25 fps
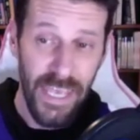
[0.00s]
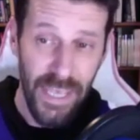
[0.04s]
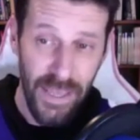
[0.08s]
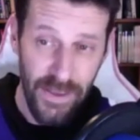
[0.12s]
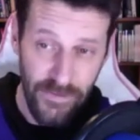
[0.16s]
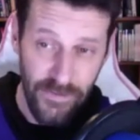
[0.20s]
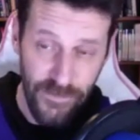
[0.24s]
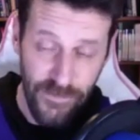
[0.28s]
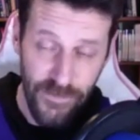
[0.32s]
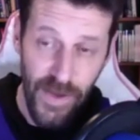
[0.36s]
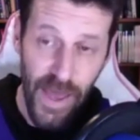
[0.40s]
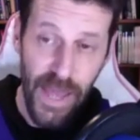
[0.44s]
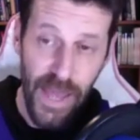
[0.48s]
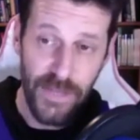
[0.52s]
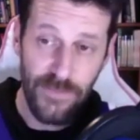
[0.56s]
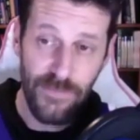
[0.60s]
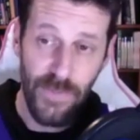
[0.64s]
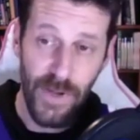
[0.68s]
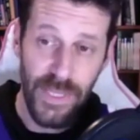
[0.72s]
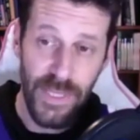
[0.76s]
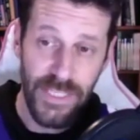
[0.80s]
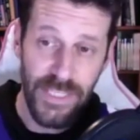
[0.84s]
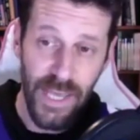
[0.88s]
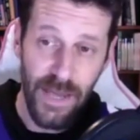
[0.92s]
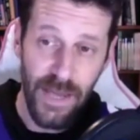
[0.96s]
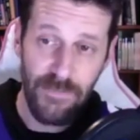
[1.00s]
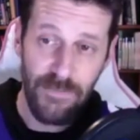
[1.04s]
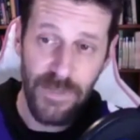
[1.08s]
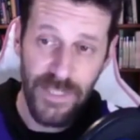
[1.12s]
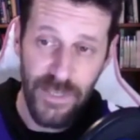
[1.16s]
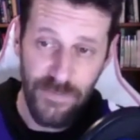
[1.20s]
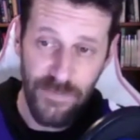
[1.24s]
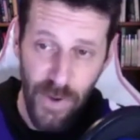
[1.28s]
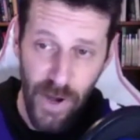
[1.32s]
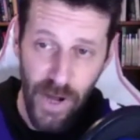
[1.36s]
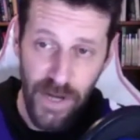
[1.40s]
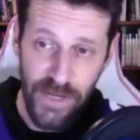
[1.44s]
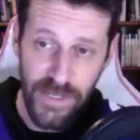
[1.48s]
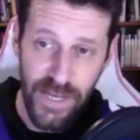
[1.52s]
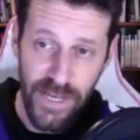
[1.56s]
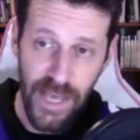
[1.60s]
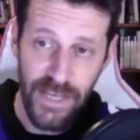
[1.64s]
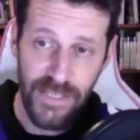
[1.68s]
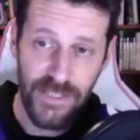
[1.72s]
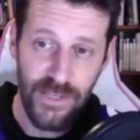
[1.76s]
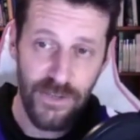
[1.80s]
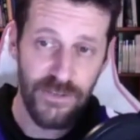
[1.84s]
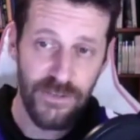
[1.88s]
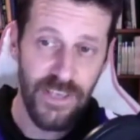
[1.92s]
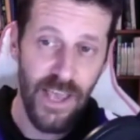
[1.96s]
In fact, by the time this
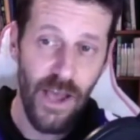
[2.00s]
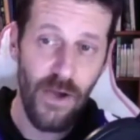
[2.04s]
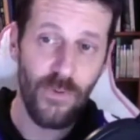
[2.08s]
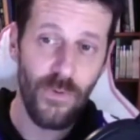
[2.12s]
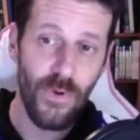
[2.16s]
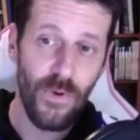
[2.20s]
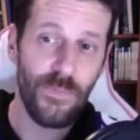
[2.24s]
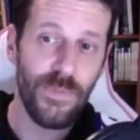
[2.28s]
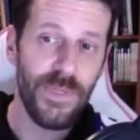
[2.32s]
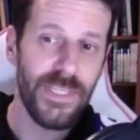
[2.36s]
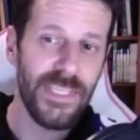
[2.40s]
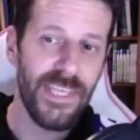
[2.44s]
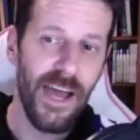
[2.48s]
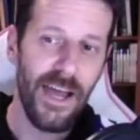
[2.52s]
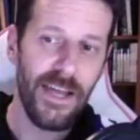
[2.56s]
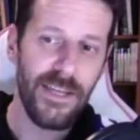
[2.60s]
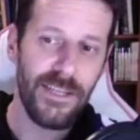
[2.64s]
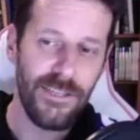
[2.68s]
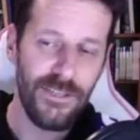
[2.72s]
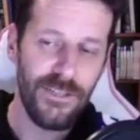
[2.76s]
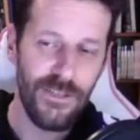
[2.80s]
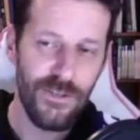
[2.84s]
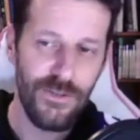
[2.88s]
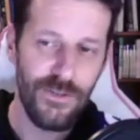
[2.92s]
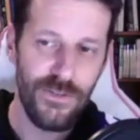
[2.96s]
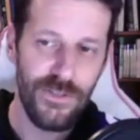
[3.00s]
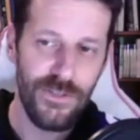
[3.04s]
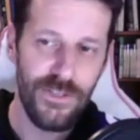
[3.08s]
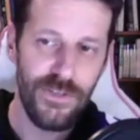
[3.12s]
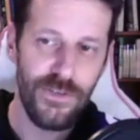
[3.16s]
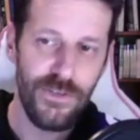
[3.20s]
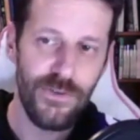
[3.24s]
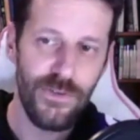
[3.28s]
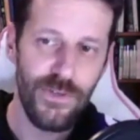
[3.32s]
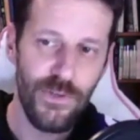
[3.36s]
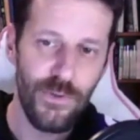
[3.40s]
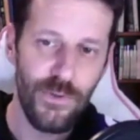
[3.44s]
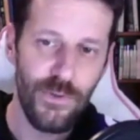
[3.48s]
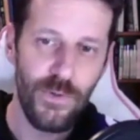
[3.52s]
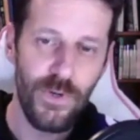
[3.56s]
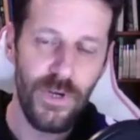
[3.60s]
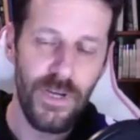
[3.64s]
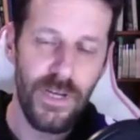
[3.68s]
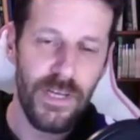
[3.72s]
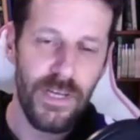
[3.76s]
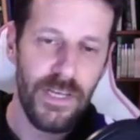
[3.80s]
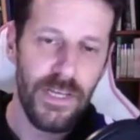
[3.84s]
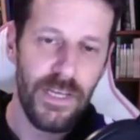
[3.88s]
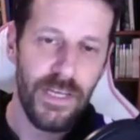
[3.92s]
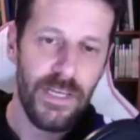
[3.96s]
podcast goes out, we'll be talking to you, to you
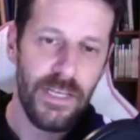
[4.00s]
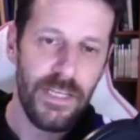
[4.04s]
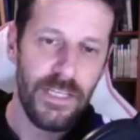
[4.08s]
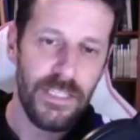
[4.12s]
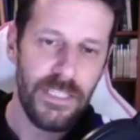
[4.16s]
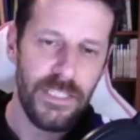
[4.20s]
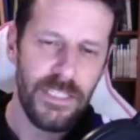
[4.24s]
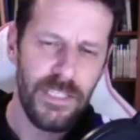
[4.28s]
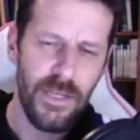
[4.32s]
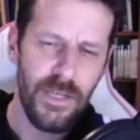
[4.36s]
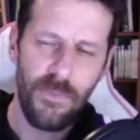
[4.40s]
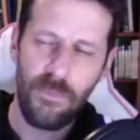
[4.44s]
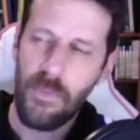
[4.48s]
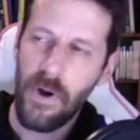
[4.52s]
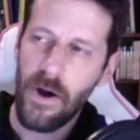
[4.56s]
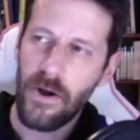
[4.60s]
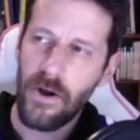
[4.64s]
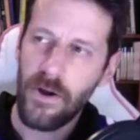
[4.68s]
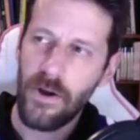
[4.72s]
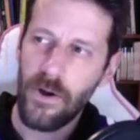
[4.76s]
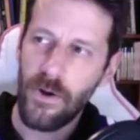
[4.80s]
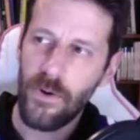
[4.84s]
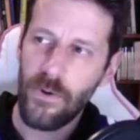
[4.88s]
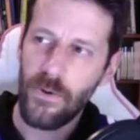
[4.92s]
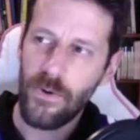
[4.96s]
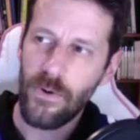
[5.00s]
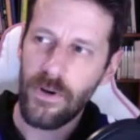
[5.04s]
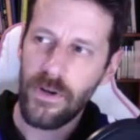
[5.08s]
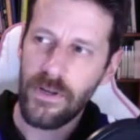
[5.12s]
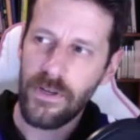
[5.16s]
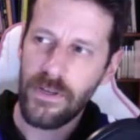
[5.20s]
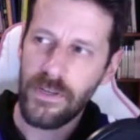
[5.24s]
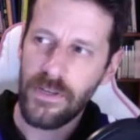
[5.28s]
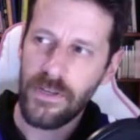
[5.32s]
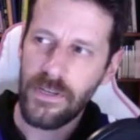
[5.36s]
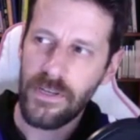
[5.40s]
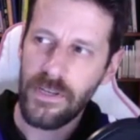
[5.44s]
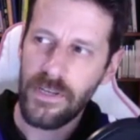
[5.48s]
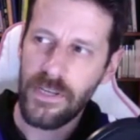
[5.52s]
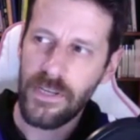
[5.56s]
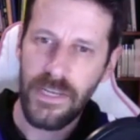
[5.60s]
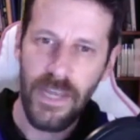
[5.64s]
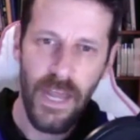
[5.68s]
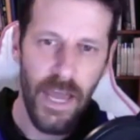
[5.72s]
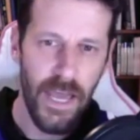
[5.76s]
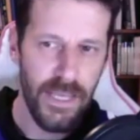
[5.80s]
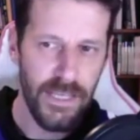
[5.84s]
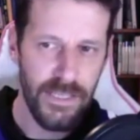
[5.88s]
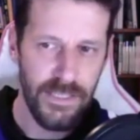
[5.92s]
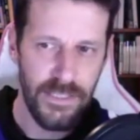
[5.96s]
tomorrow
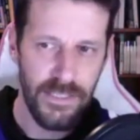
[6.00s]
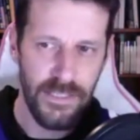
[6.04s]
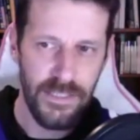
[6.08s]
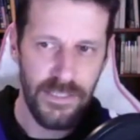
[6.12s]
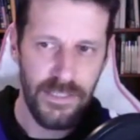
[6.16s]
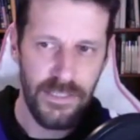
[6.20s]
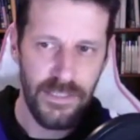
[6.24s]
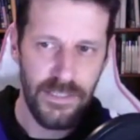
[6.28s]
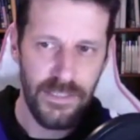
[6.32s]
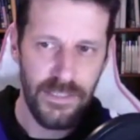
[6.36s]
night.